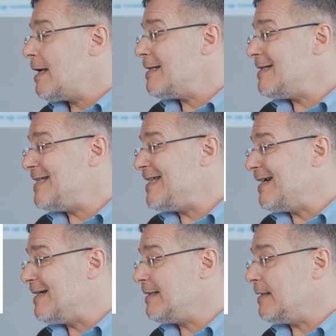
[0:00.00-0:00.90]

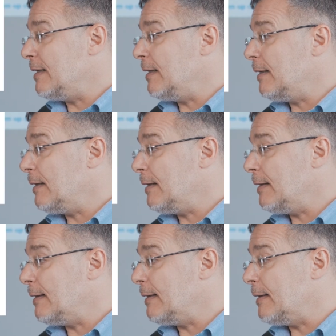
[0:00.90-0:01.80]
DLT
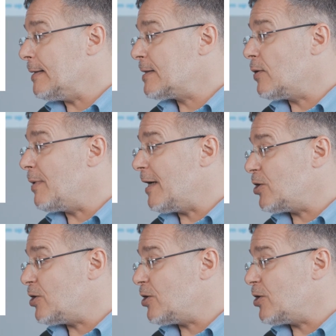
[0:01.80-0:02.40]
supply